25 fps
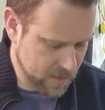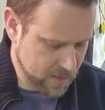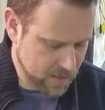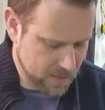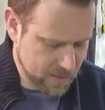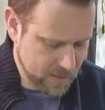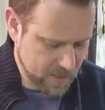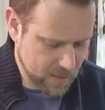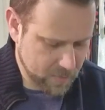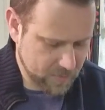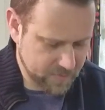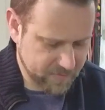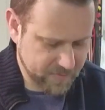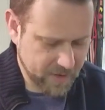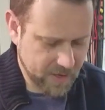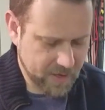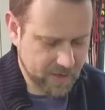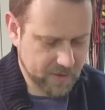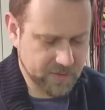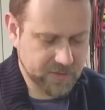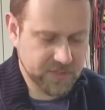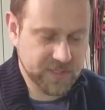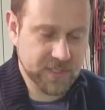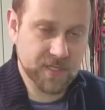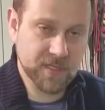Now we've got our
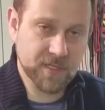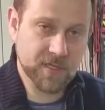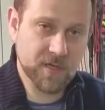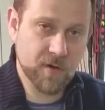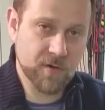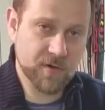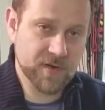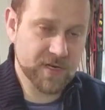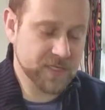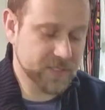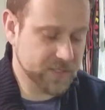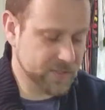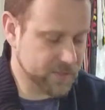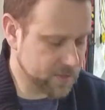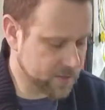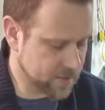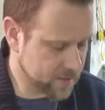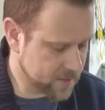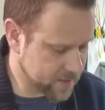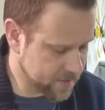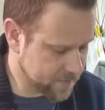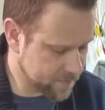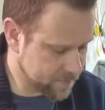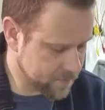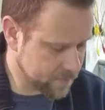silicone insert
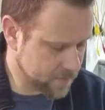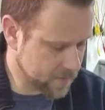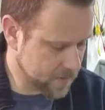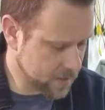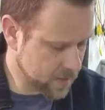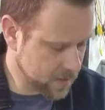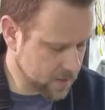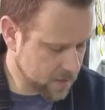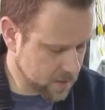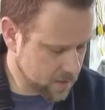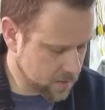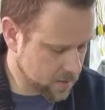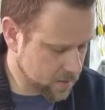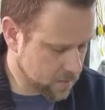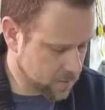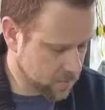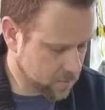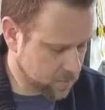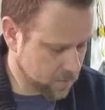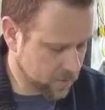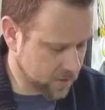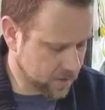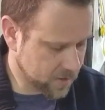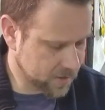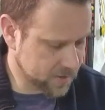in.
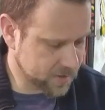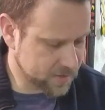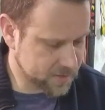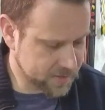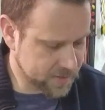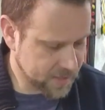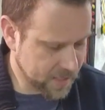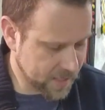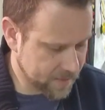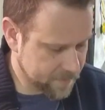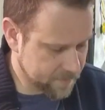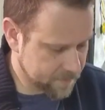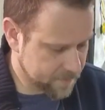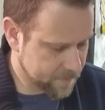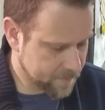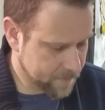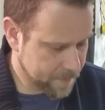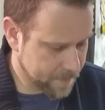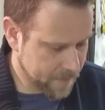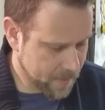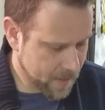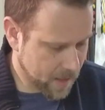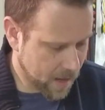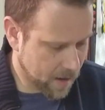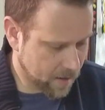We're going to set
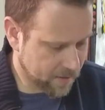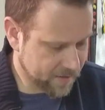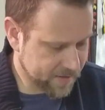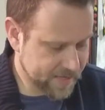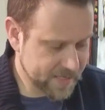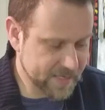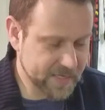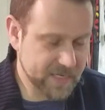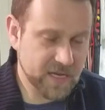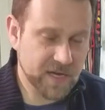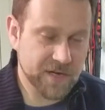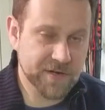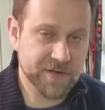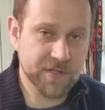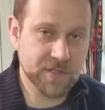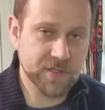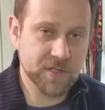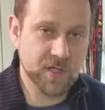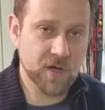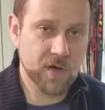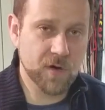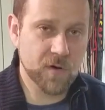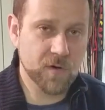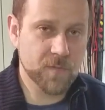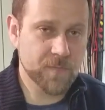our heat gun to
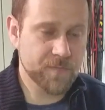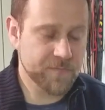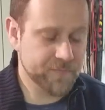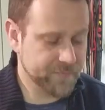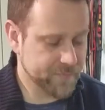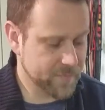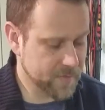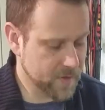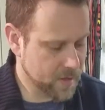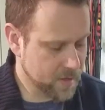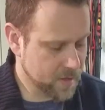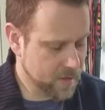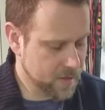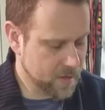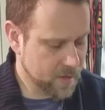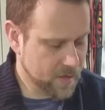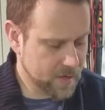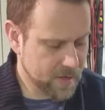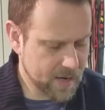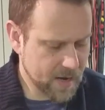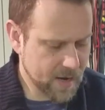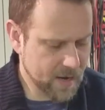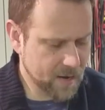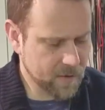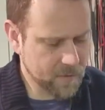low.
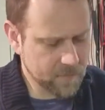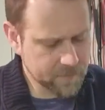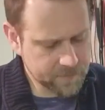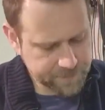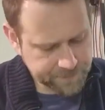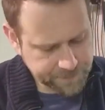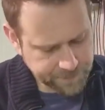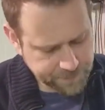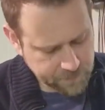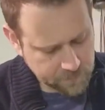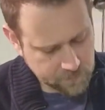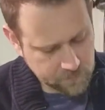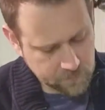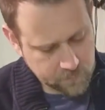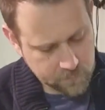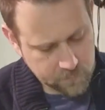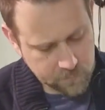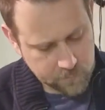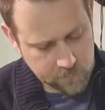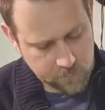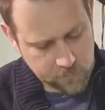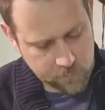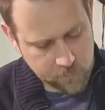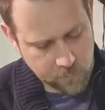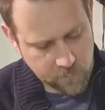Now,
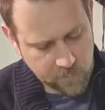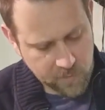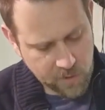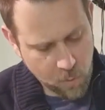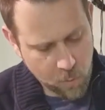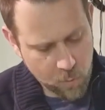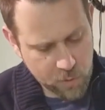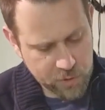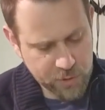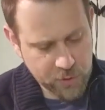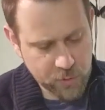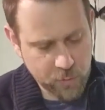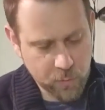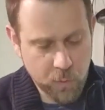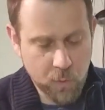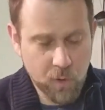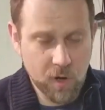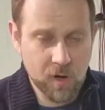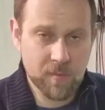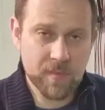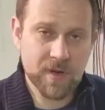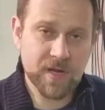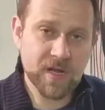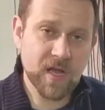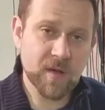when you're
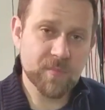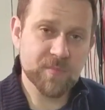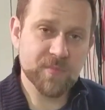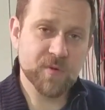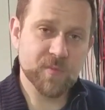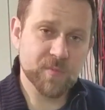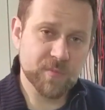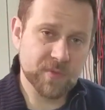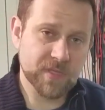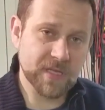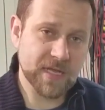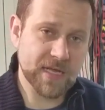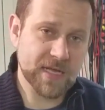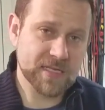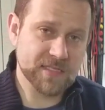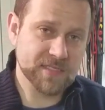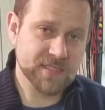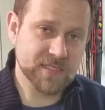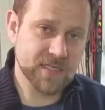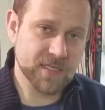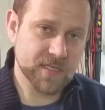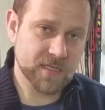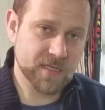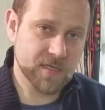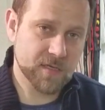warming up your
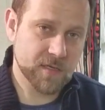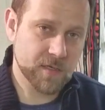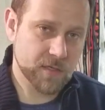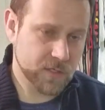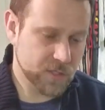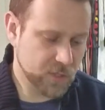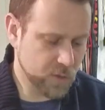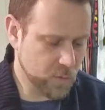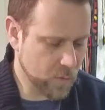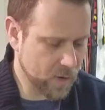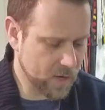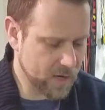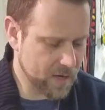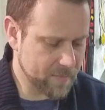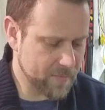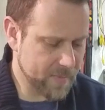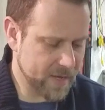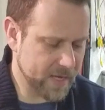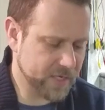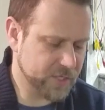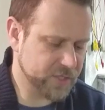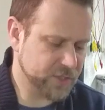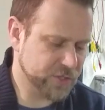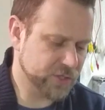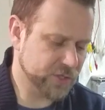plastic, you want to
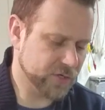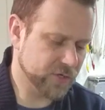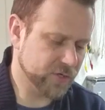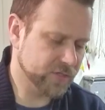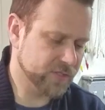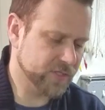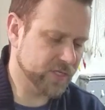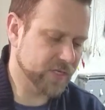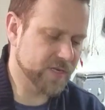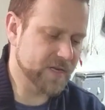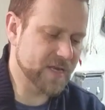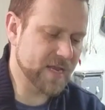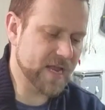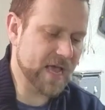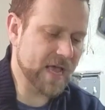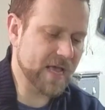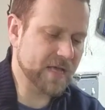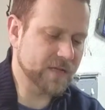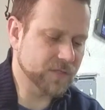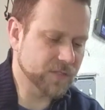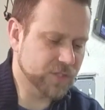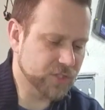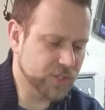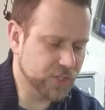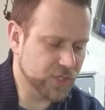make sure to
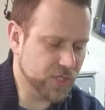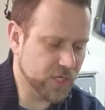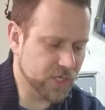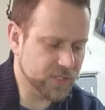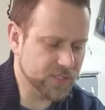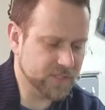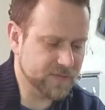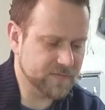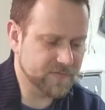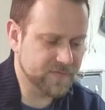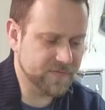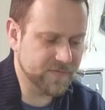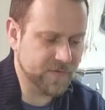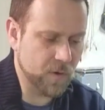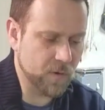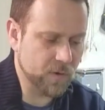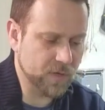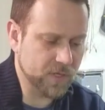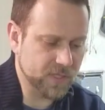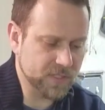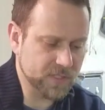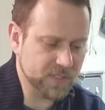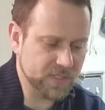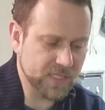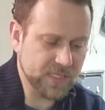not just
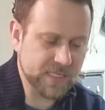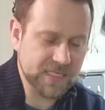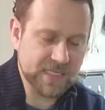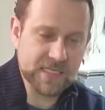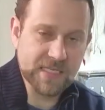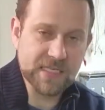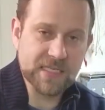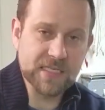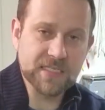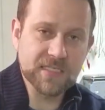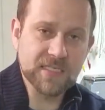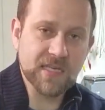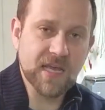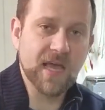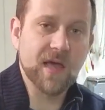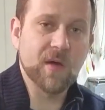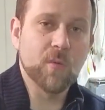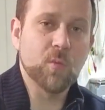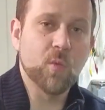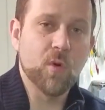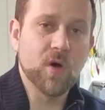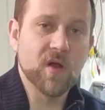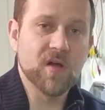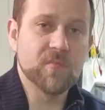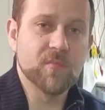focus the heat on
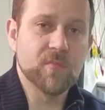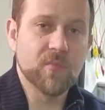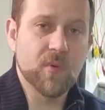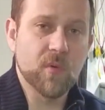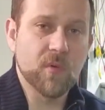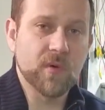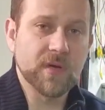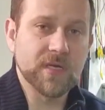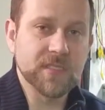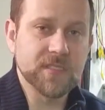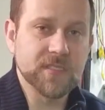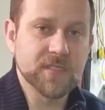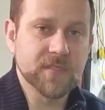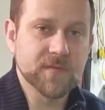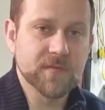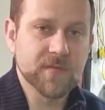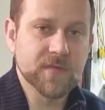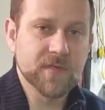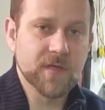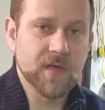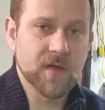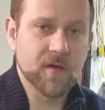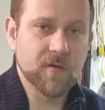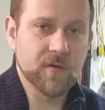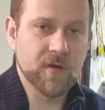one point.
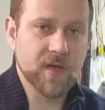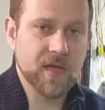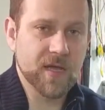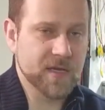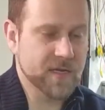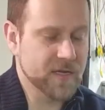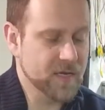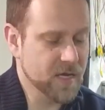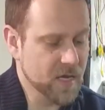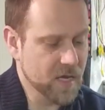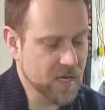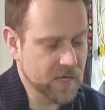Okay?